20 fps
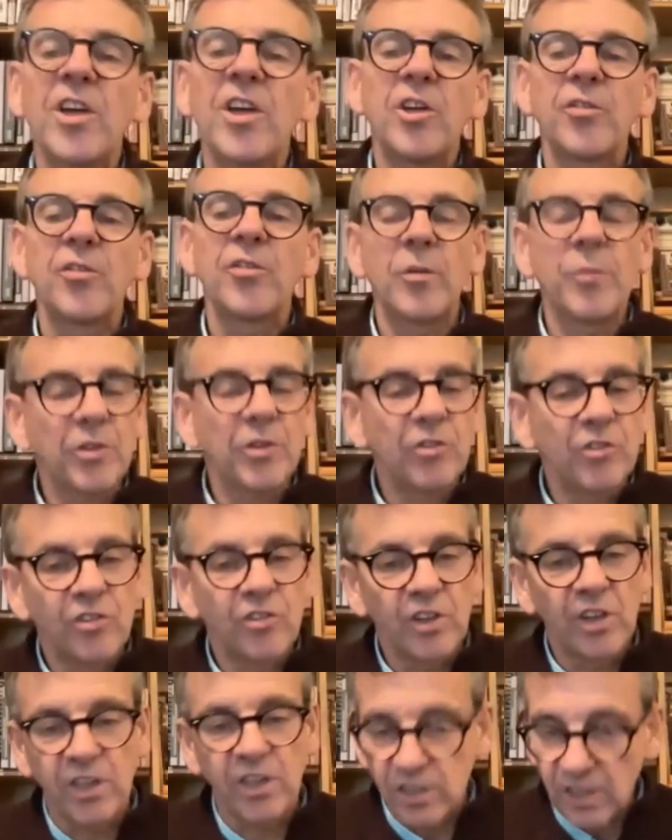you very much
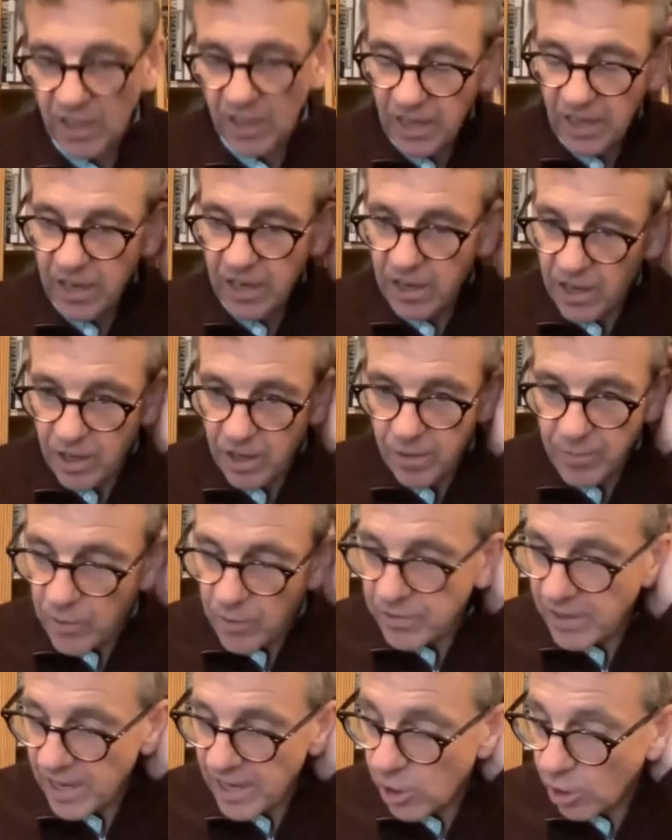indeed.
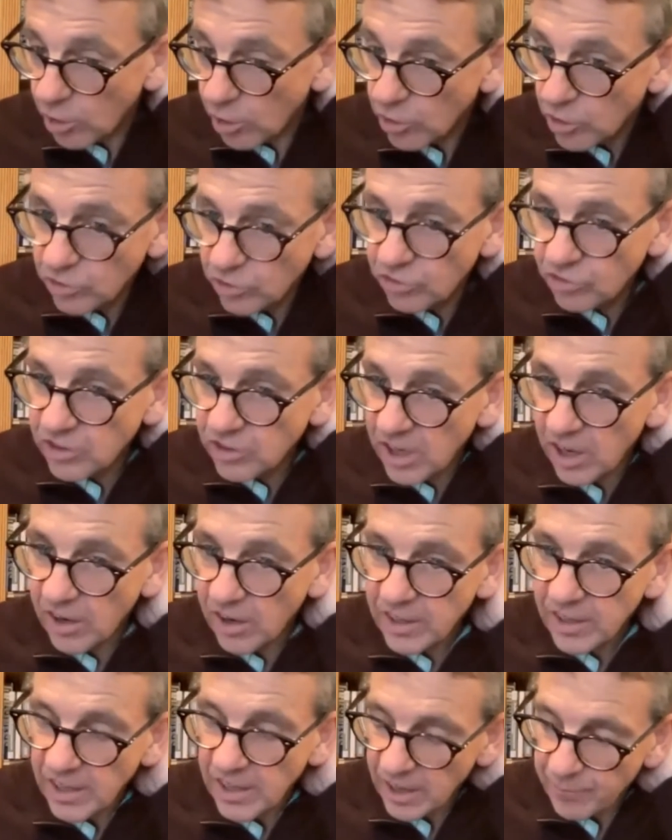Okay, look, good start
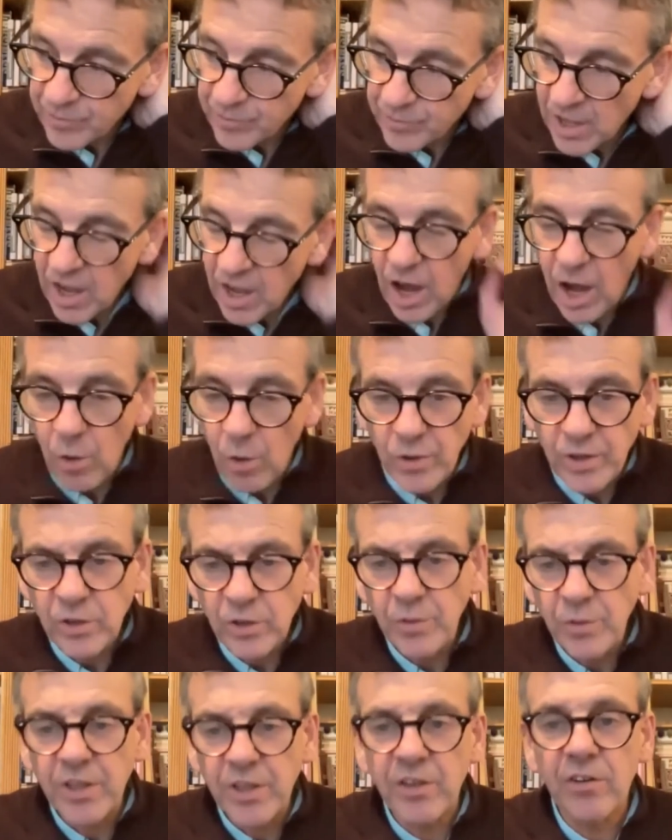here. I
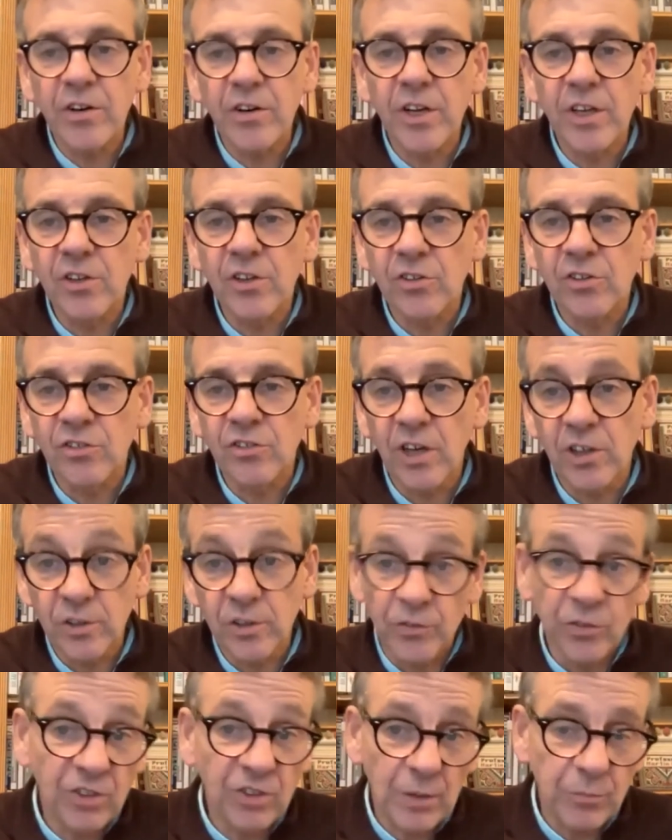wonder whether I could start off
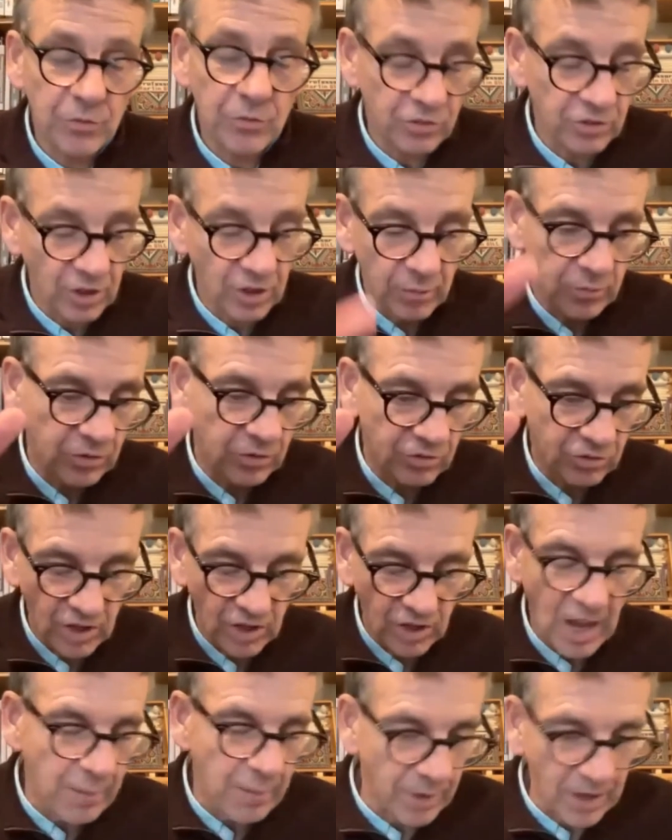with Simon
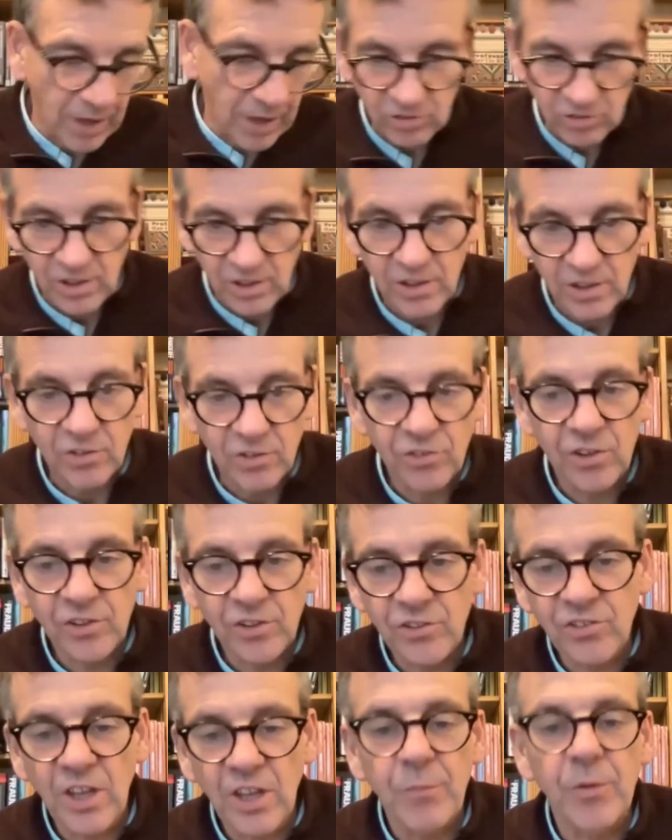Cham, actually,
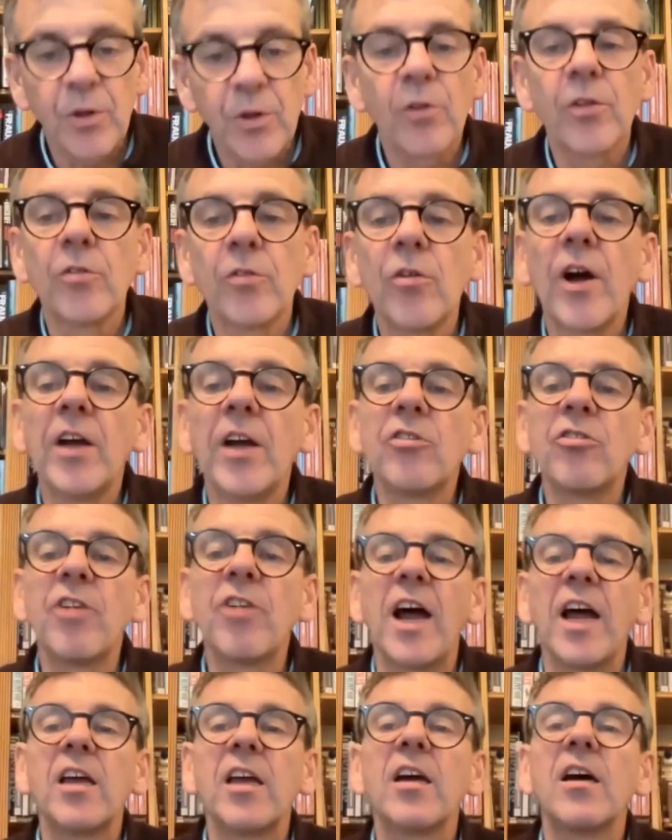has set me on the right
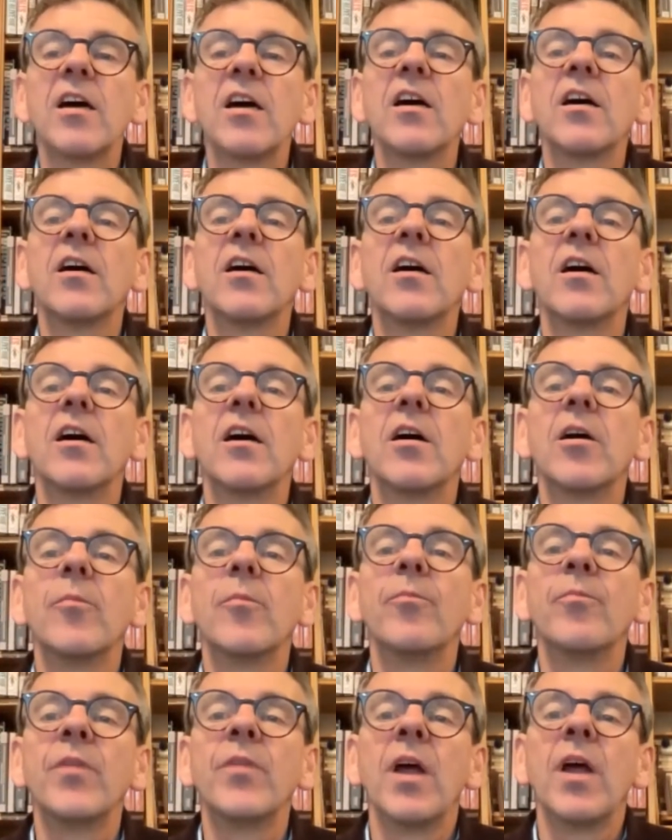track.
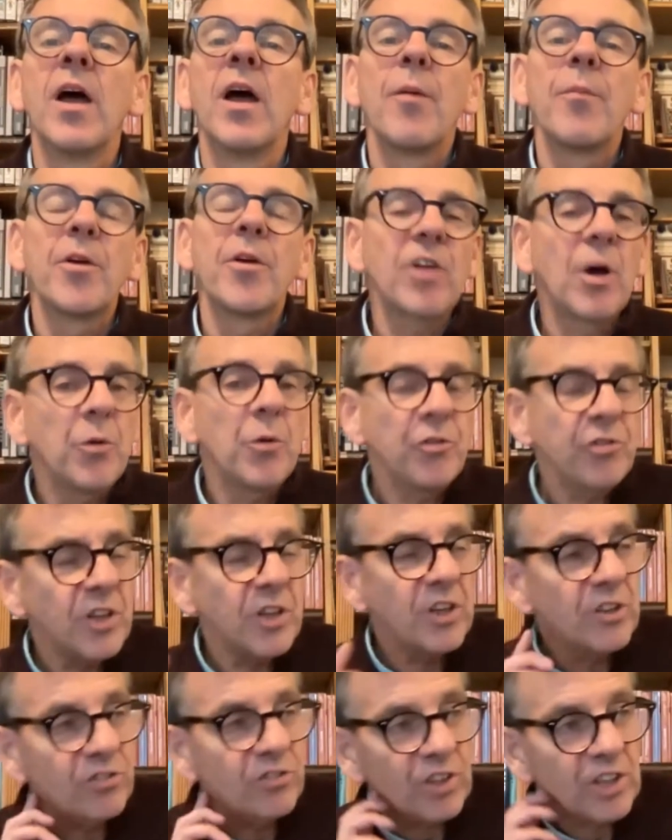Because I was
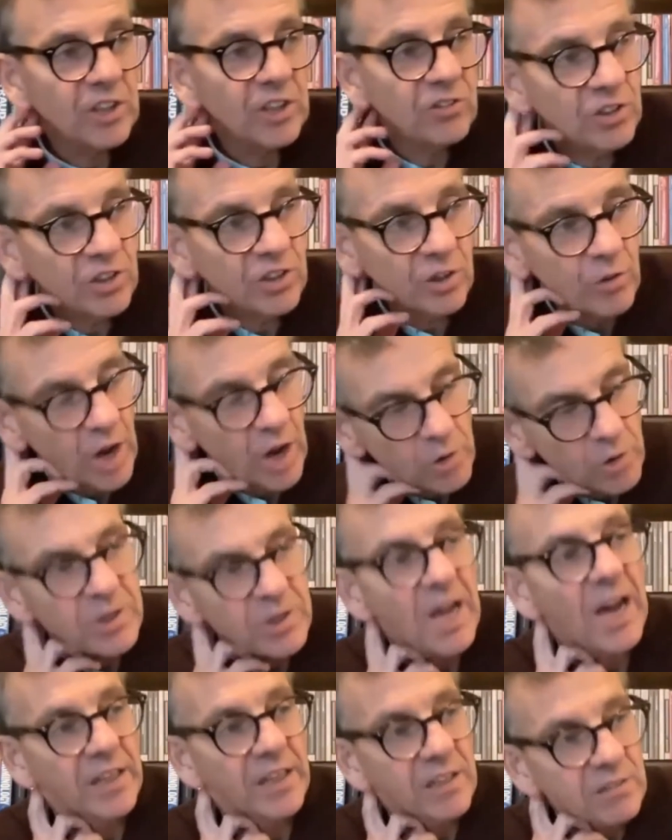going to say to you,
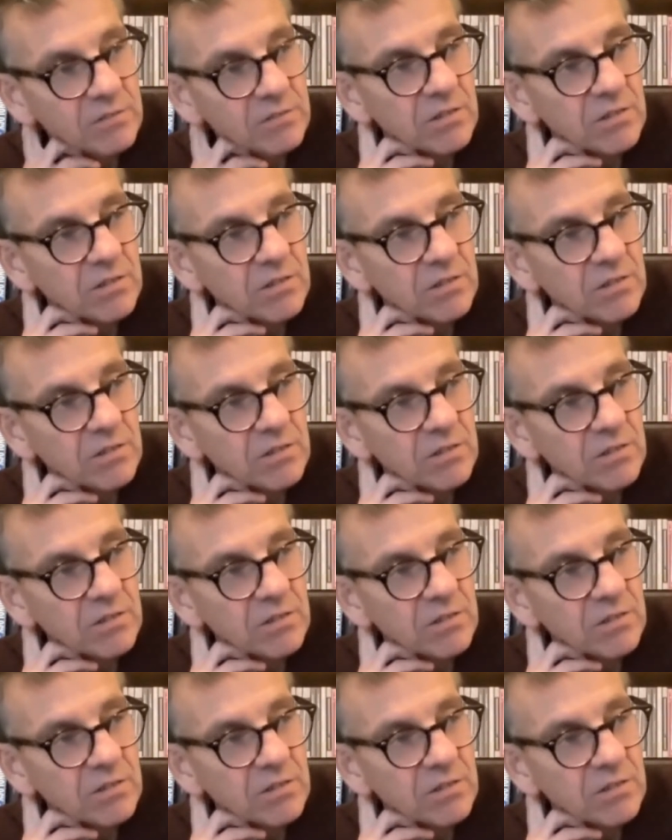okay,